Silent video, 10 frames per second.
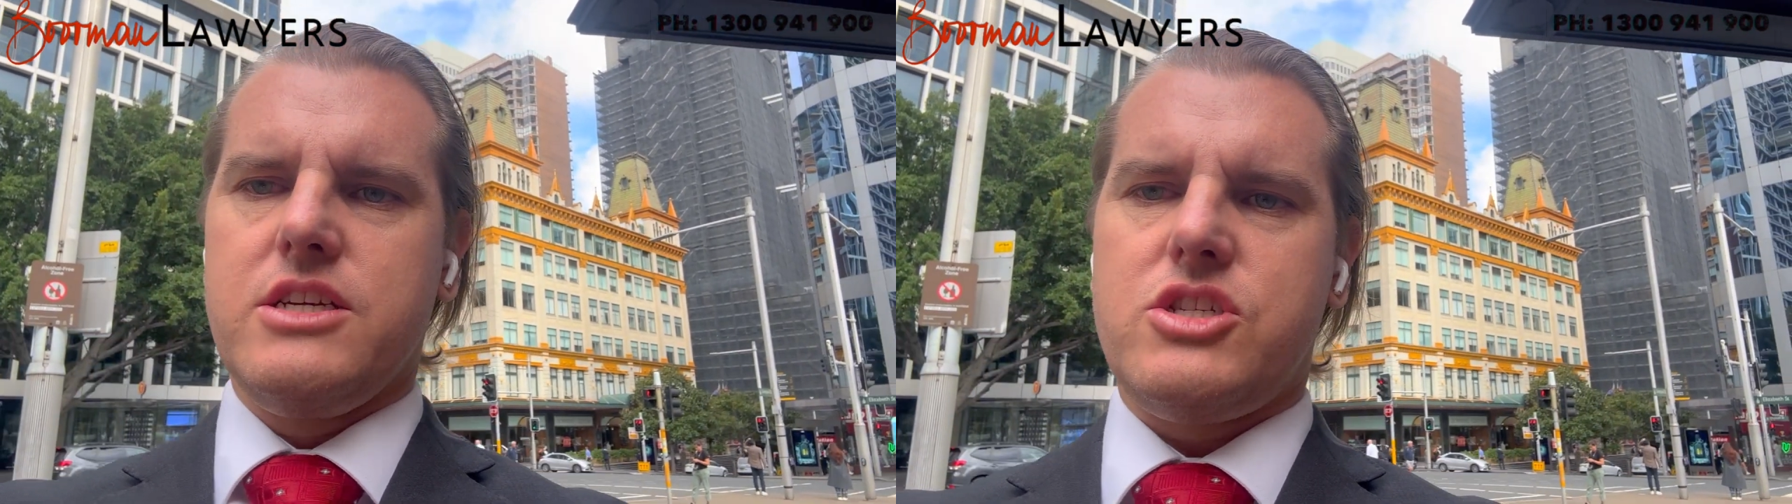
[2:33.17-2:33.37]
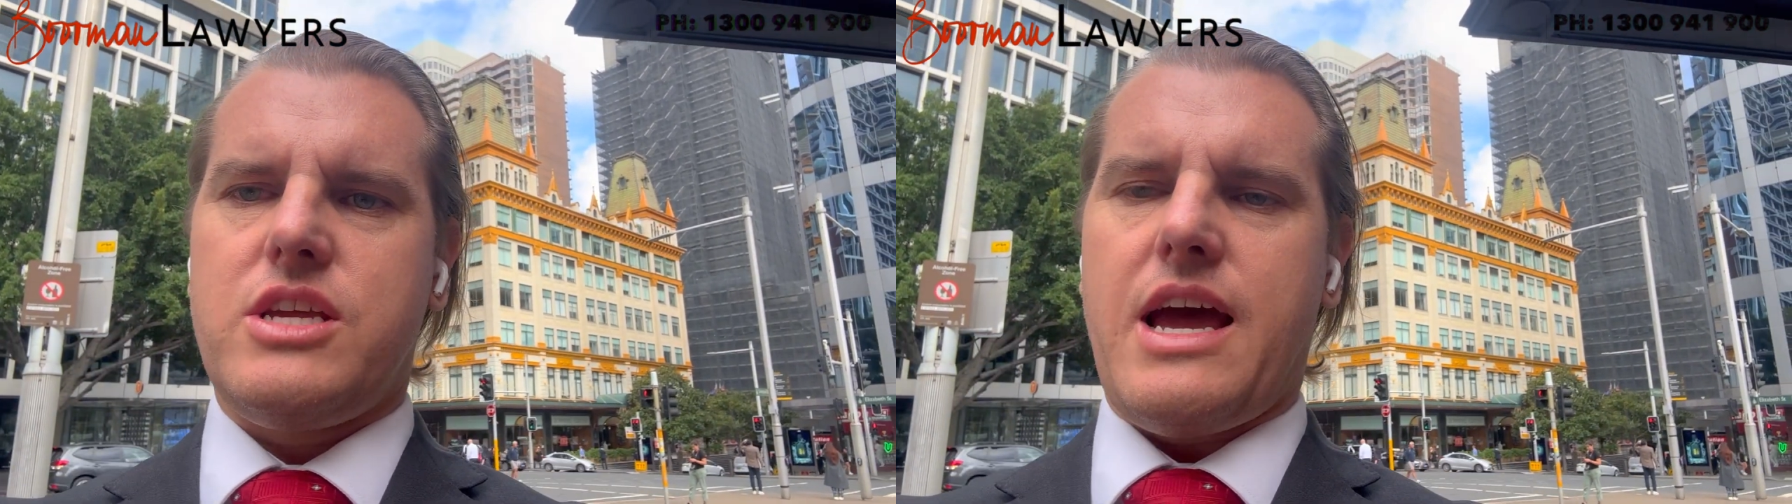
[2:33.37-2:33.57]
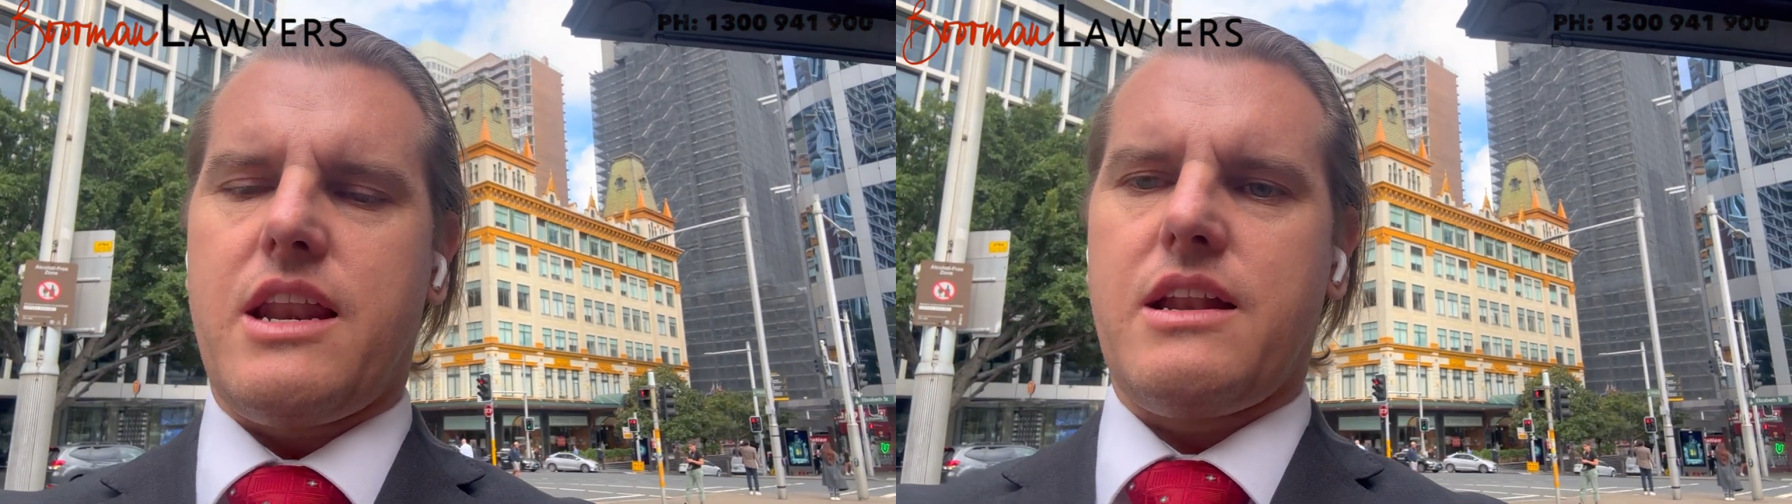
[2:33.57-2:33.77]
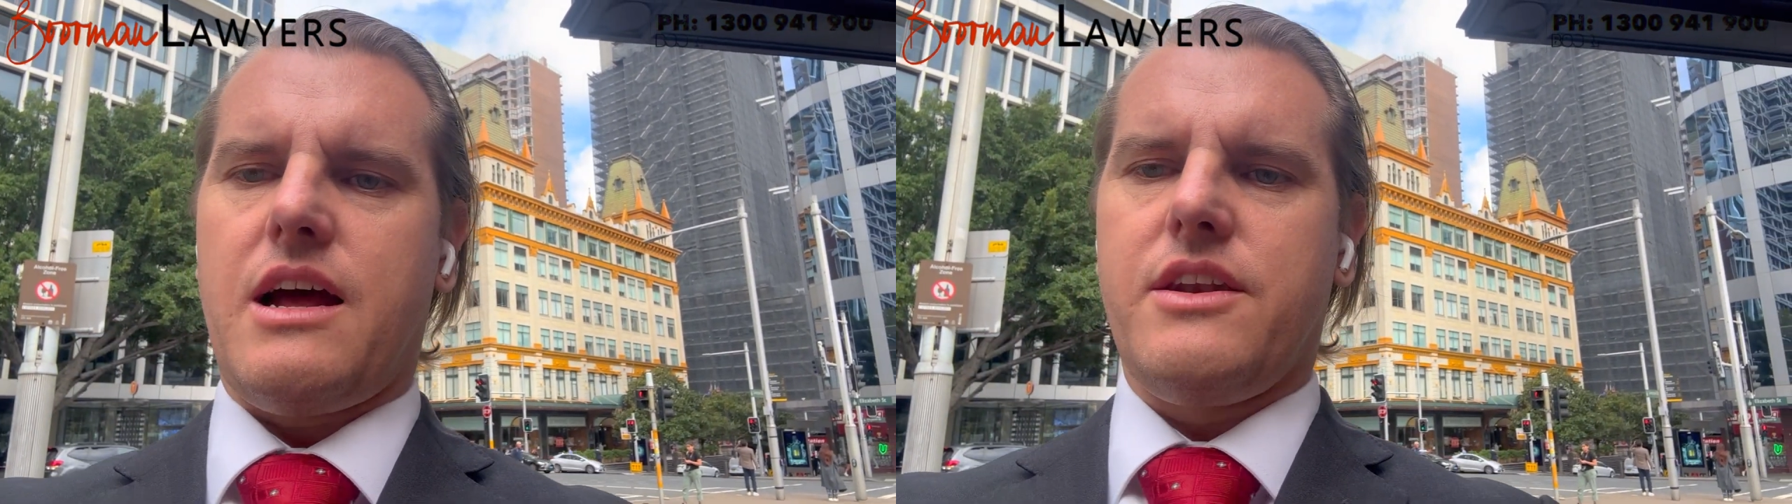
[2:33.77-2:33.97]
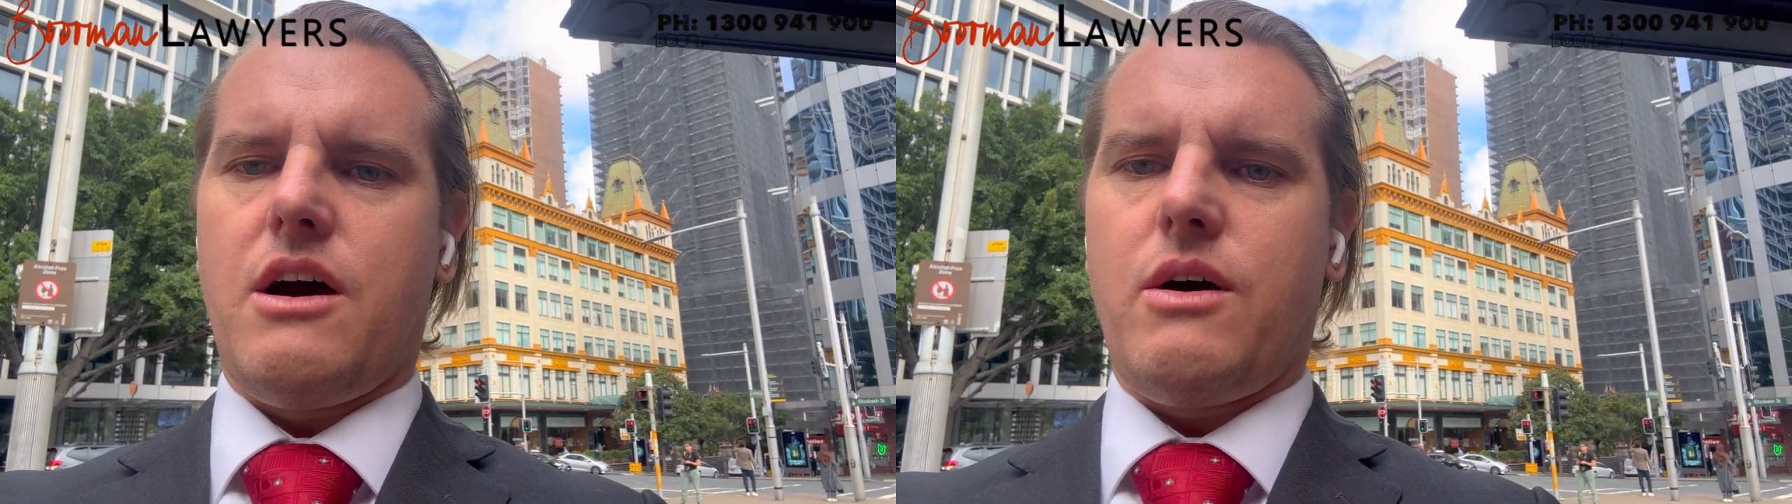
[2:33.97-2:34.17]
she had
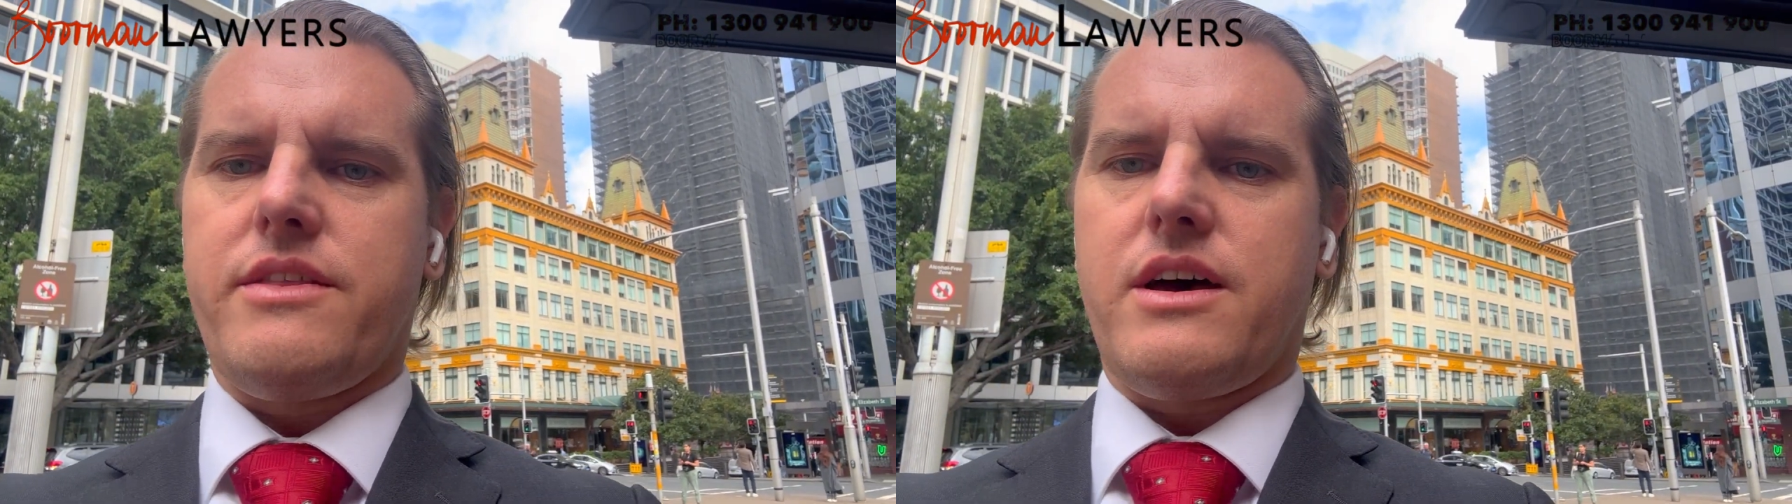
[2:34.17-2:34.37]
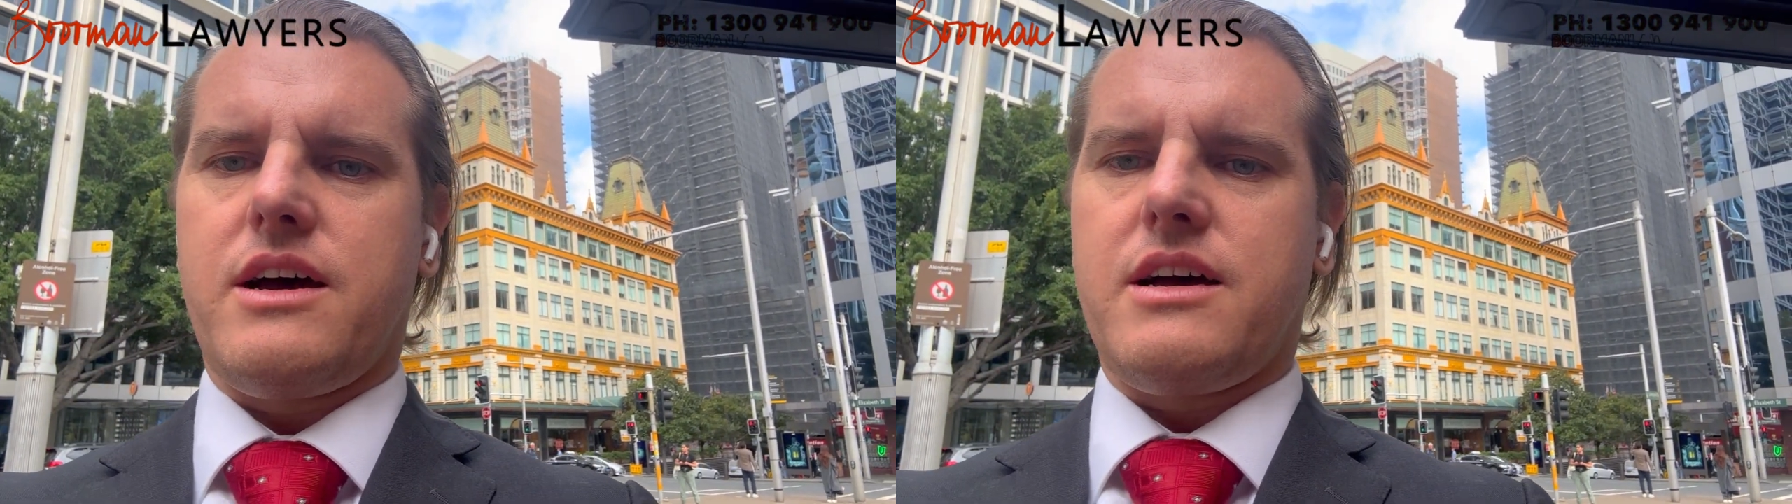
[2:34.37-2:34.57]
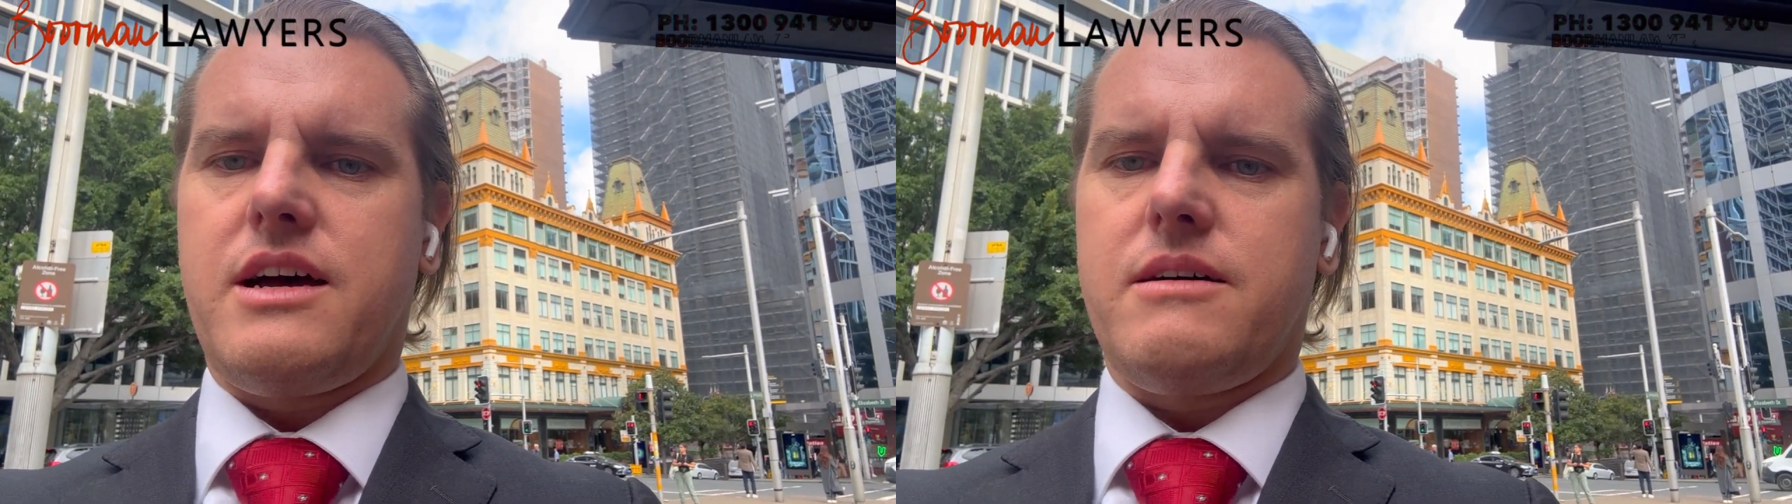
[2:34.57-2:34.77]
no other